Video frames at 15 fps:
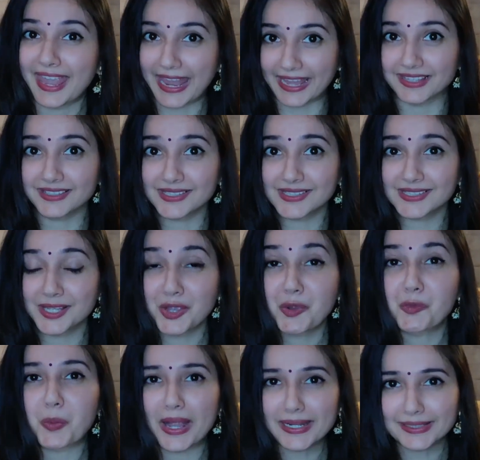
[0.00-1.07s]
Hence,
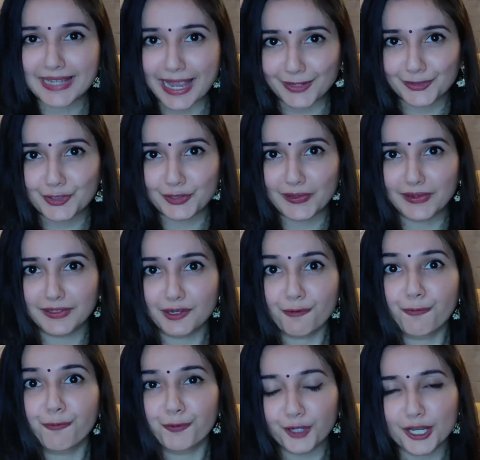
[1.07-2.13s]
while calculating
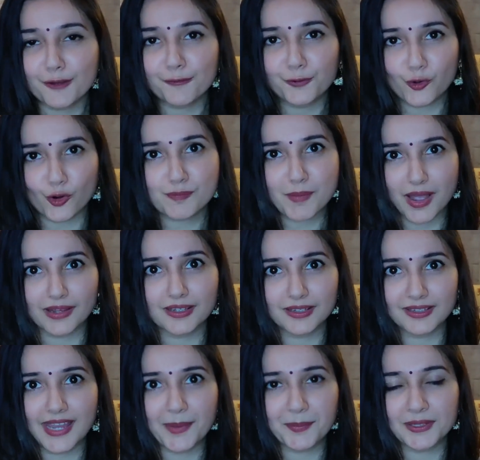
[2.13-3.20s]
free float
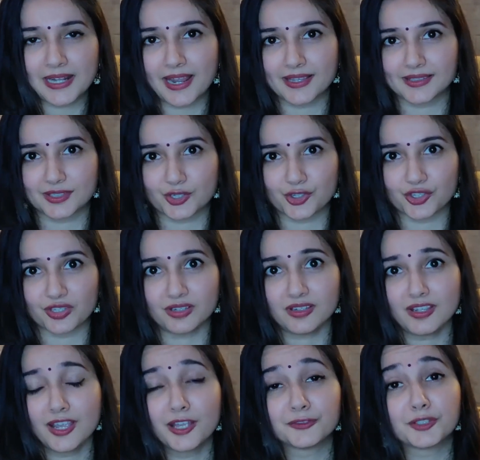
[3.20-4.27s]
market
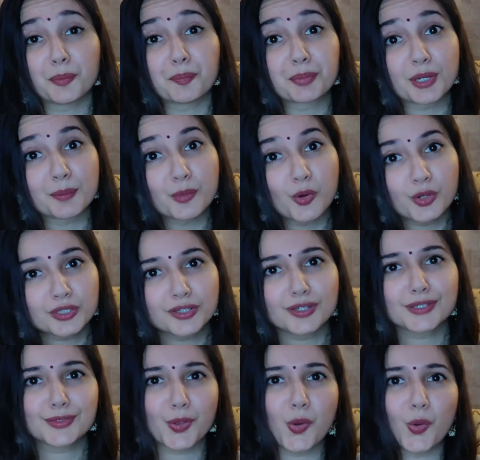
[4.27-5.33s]
capitalization, the
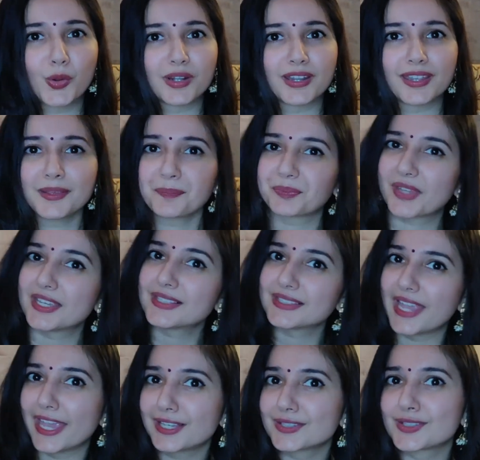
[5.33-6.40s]
promoter's holding
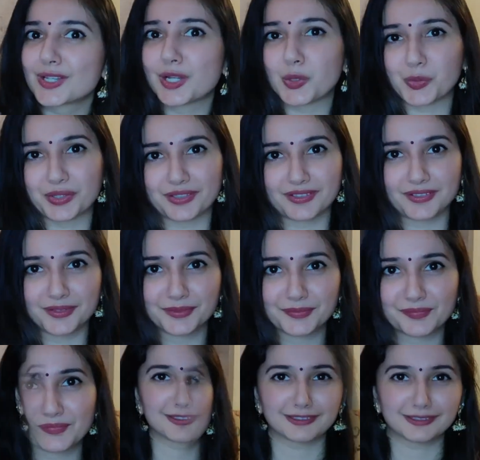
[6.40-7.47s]
is excluded.
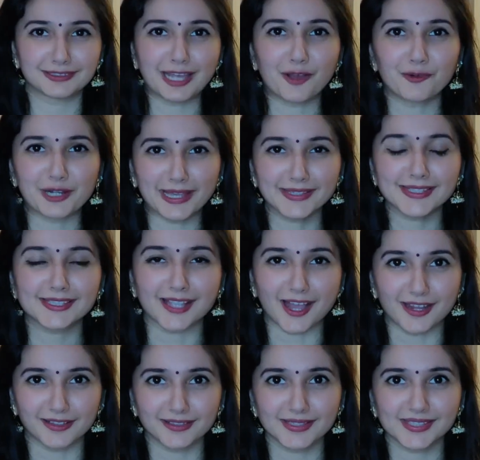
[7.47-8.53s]
Now let's
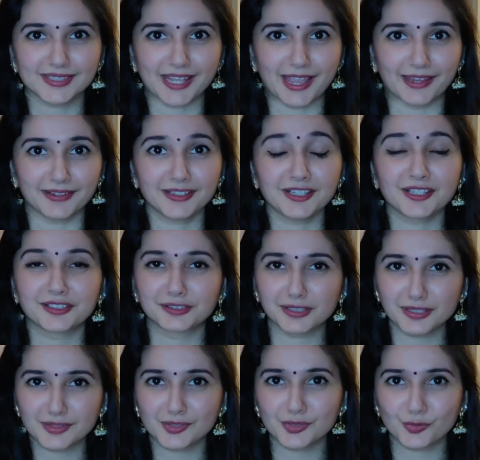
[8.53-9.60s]
understand
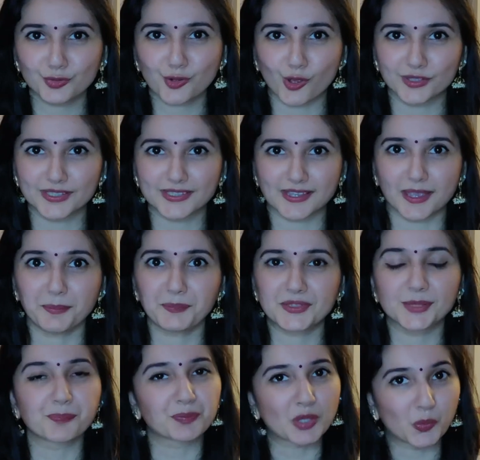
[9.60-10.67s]
these two
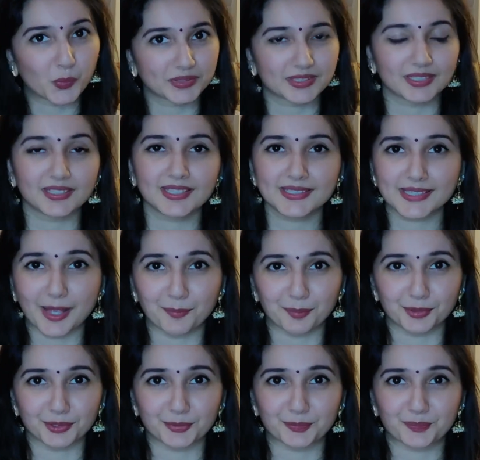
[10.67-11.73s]
concepts with an
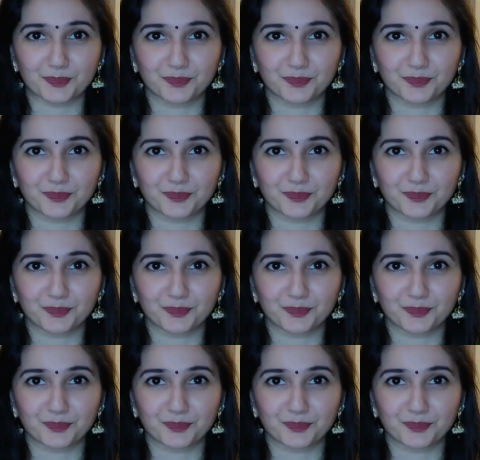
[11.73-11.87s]
example.